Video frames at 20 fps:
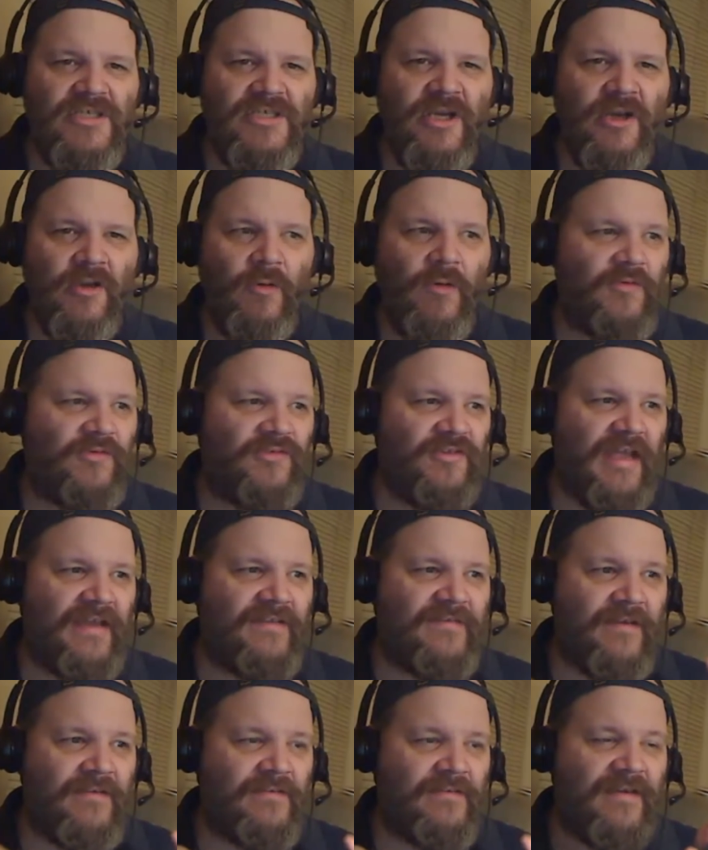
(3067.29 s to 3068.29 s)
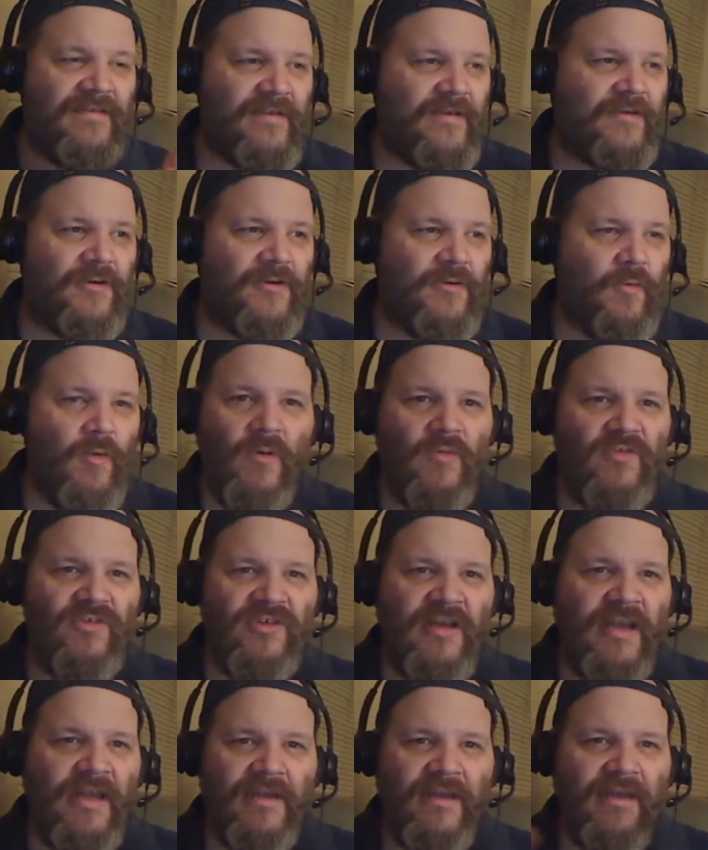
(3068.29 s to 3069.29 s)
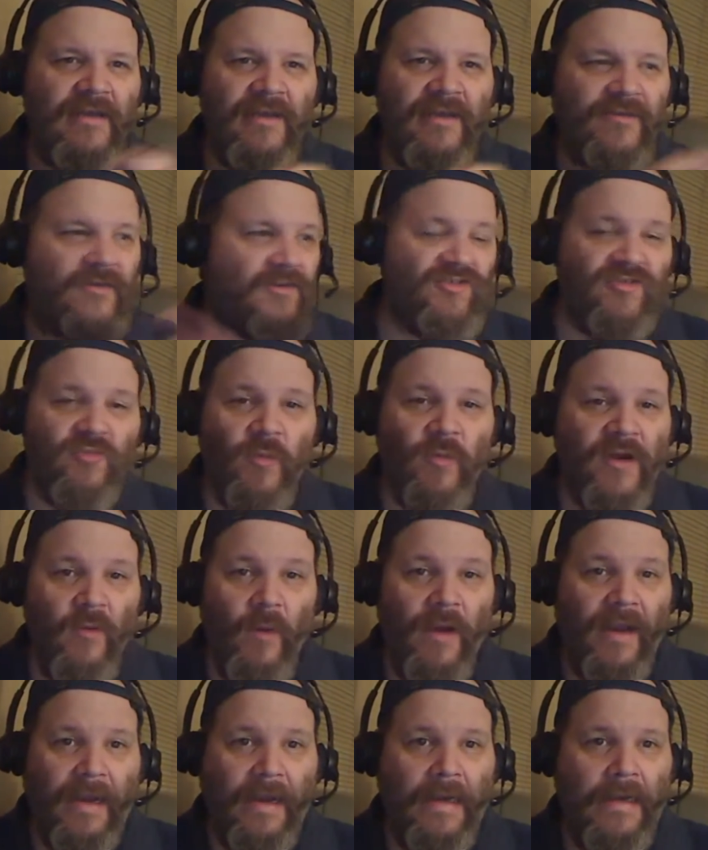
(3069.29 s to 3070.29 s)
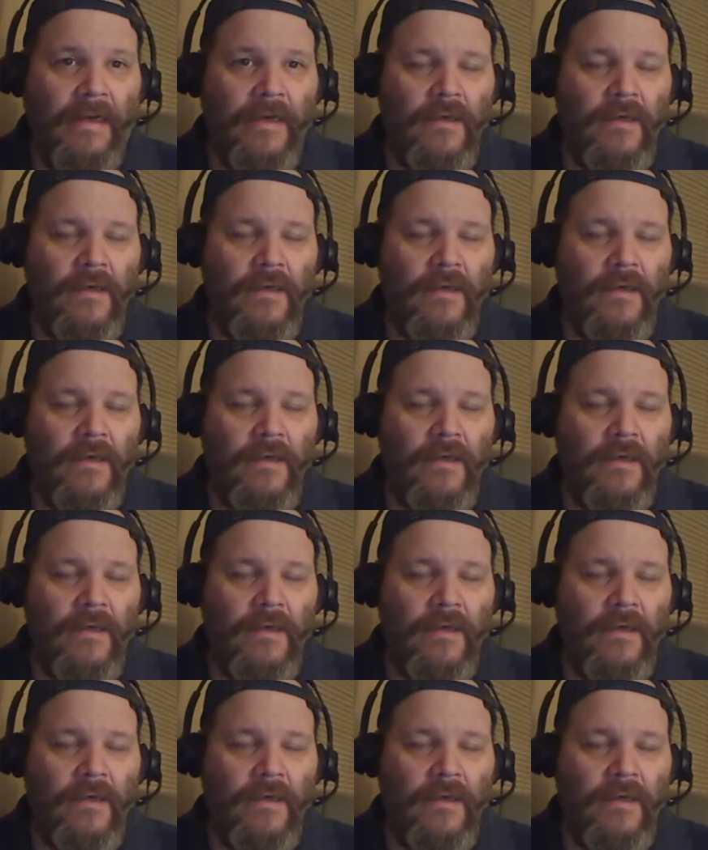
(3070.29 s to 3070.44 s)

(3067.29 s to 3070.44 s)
It was like suddenly Senator Ward was an alien and then just went away.